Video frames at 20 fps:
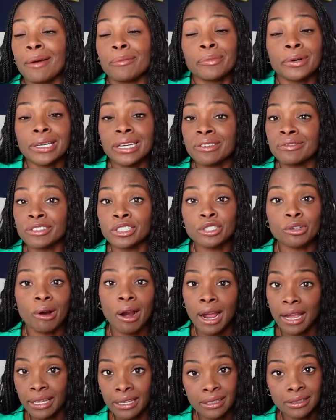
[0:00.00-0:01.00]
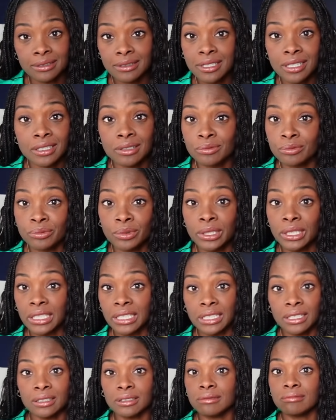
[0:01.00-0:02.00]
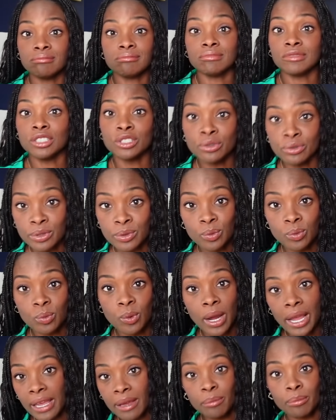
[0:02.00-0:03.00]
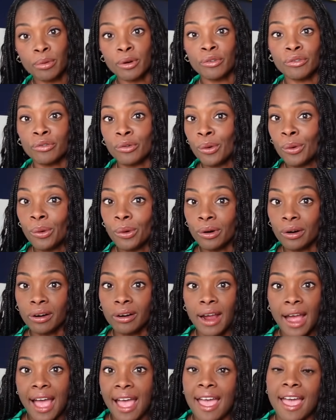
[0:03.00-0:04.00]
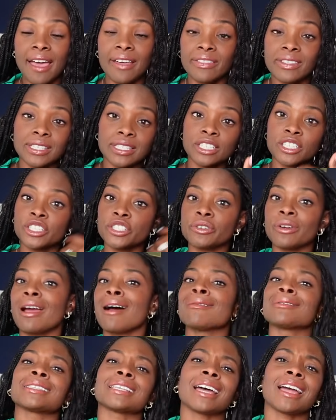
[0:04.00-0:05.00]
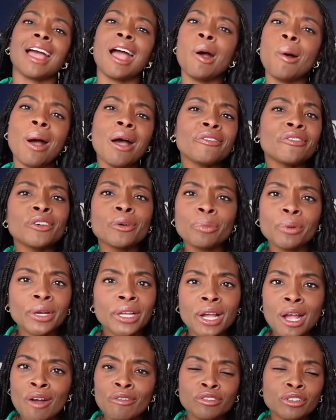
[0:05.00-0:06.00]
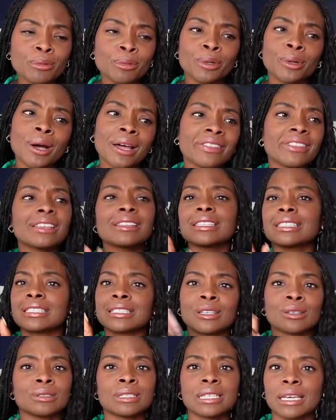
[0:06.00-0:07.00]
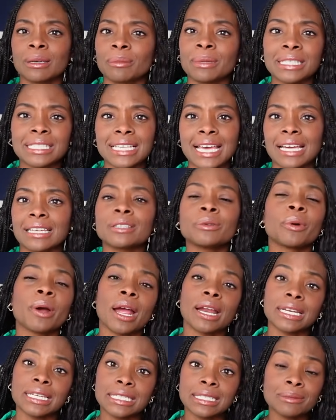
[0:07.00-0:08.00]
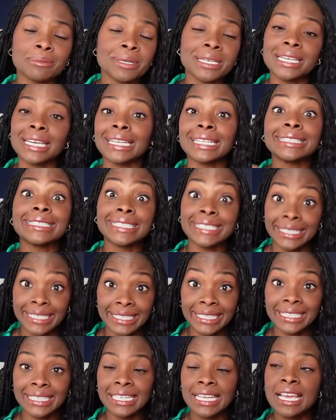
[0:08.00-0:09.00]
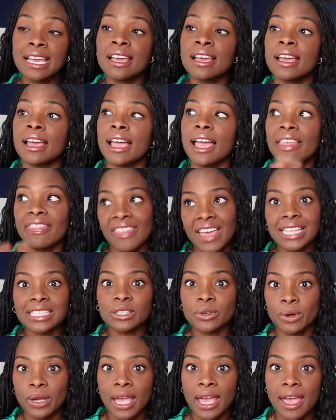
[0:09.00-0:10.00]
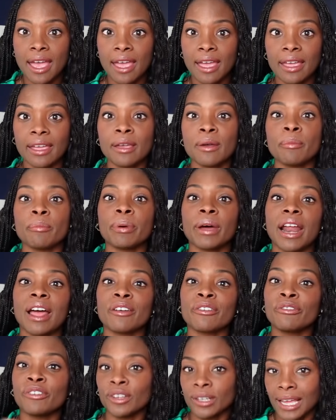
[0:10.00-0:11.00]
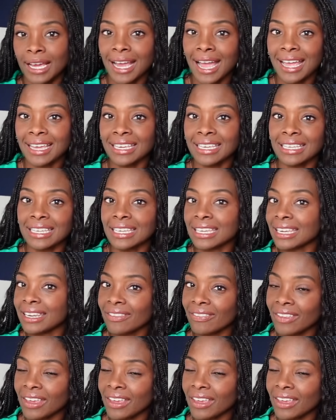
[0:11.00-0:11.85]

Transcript: wasn't even trying to really lose weight before I had the surgery. I was like, oh, I feel pretty comfortable. I think this is going to take me exactly where I need to be. And it didn't. And that's okay. But I feel like I can get